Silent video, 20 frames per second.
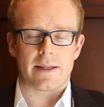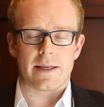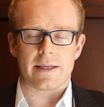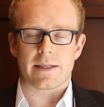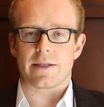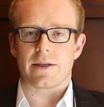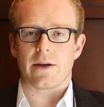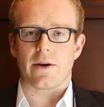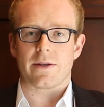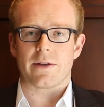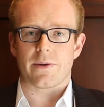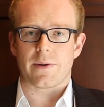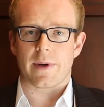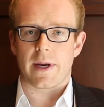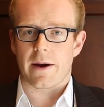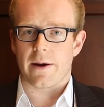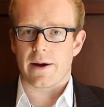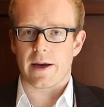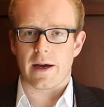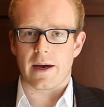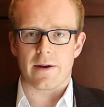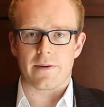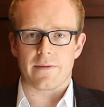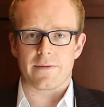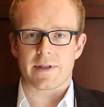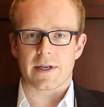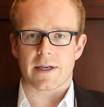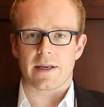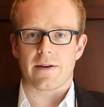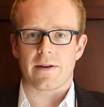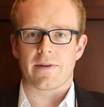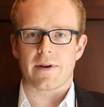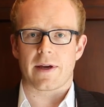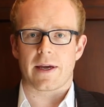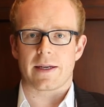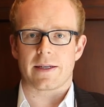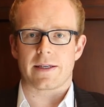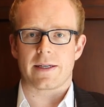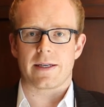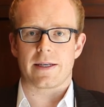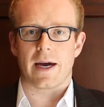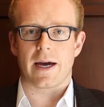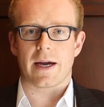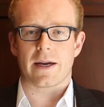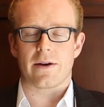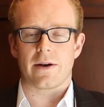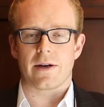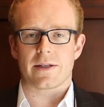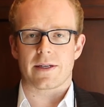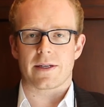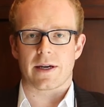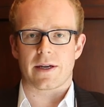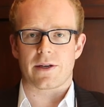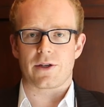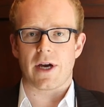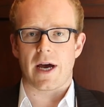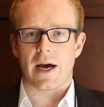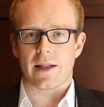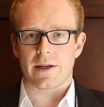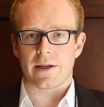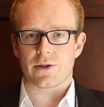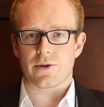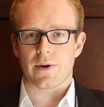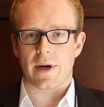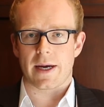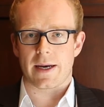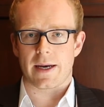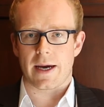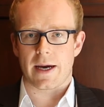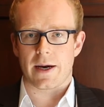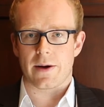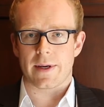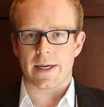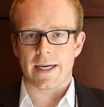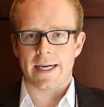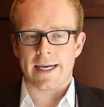This is also an area of significant diagnostic challenge right now.